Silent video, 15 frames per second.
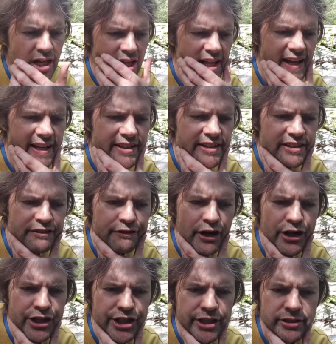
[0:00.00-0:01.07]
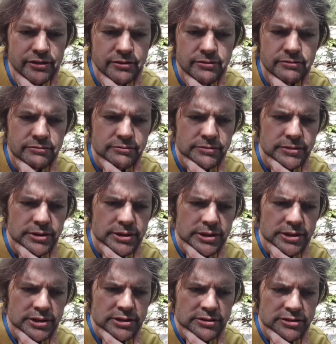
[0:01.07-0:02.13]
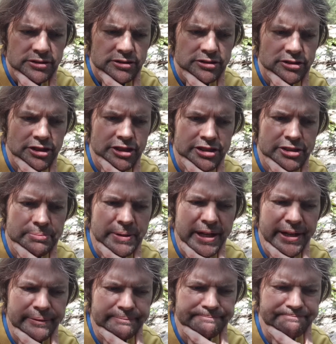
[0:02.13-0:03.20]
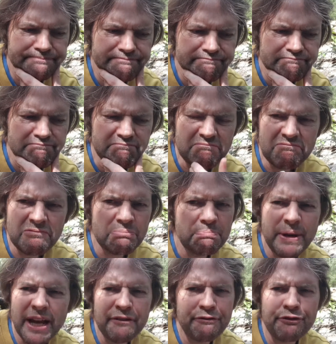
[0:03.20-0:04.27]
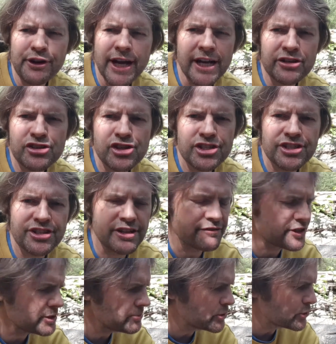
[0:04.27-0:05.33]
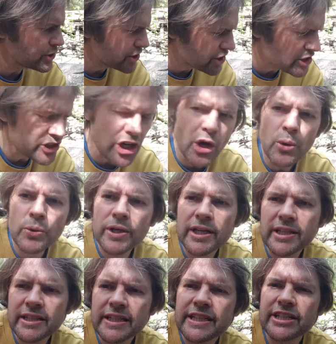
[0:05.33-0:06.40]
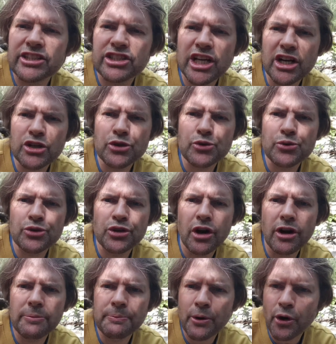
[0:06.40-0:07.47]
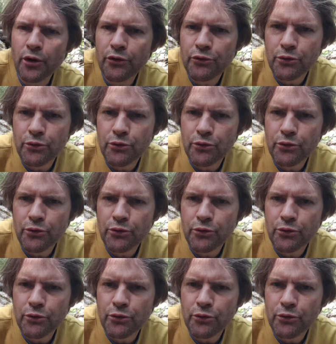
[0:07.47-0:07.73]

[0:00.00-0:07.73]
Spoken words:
late Devonian. So it's about 370 million years old, this actual type of